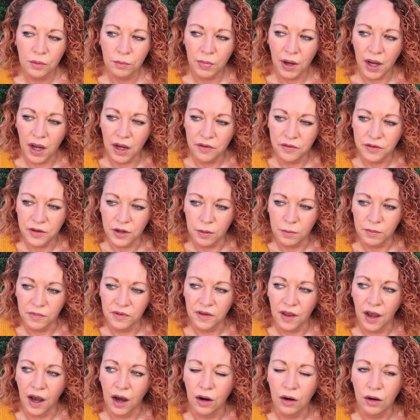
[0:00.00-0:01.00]

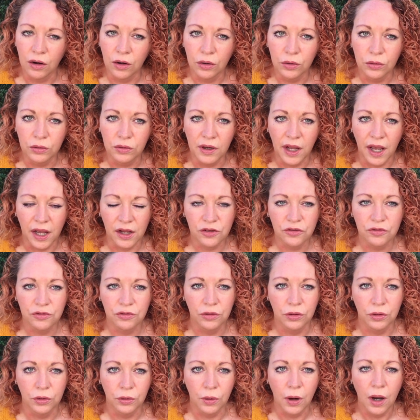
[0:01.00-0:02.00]
perfumes that are all
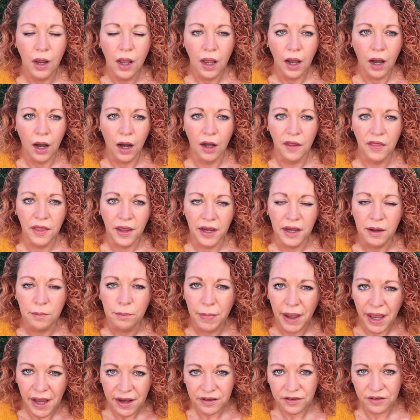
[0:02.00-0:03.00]
natural, are they
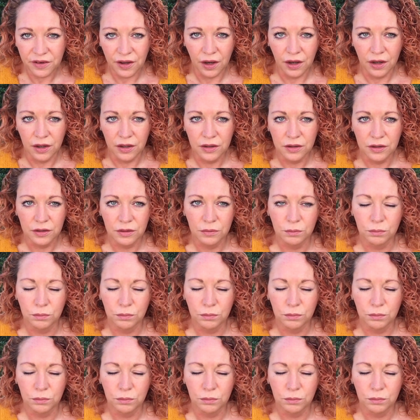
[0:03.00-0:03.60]
better,